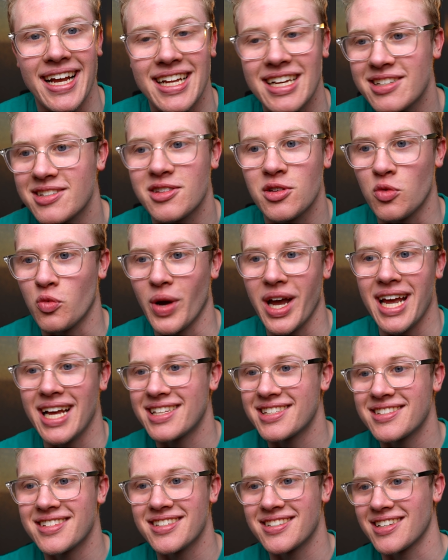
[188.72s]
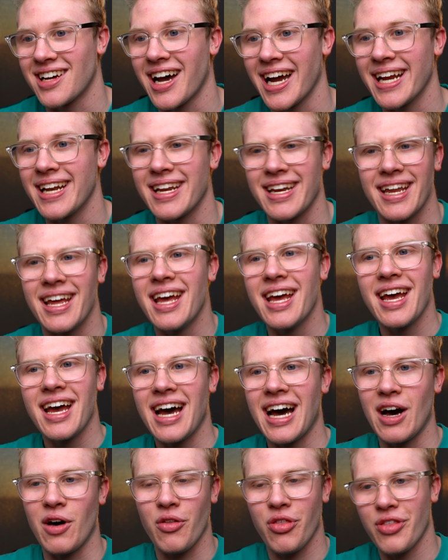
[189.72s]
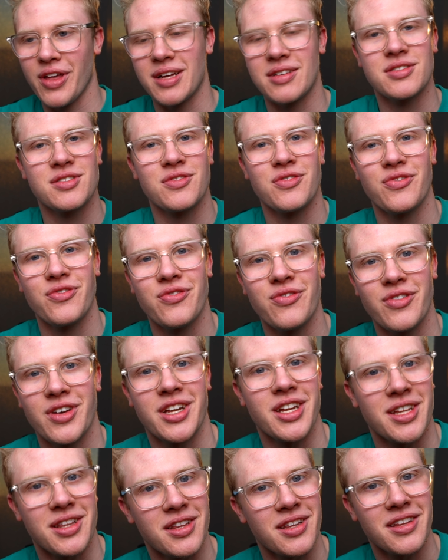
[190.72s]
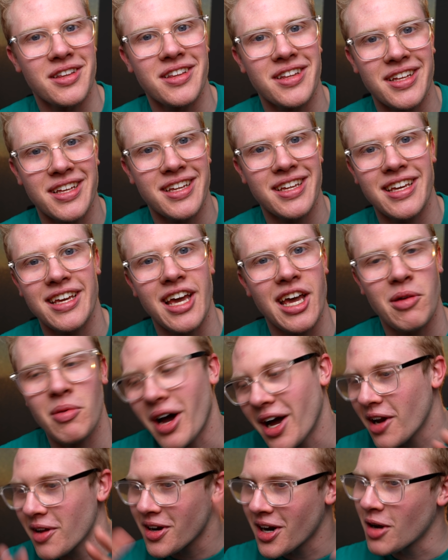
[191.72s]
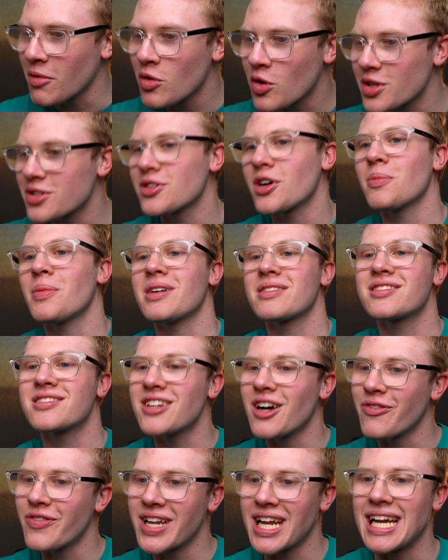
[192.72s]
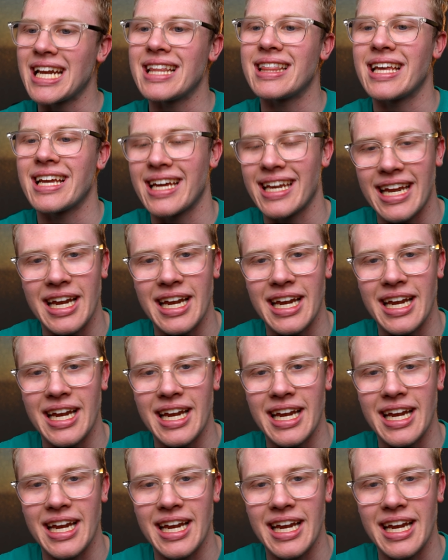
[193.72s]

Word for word: guess the way it's designed and how things fit in the cable. I, I don't want to talk about stuff and anything and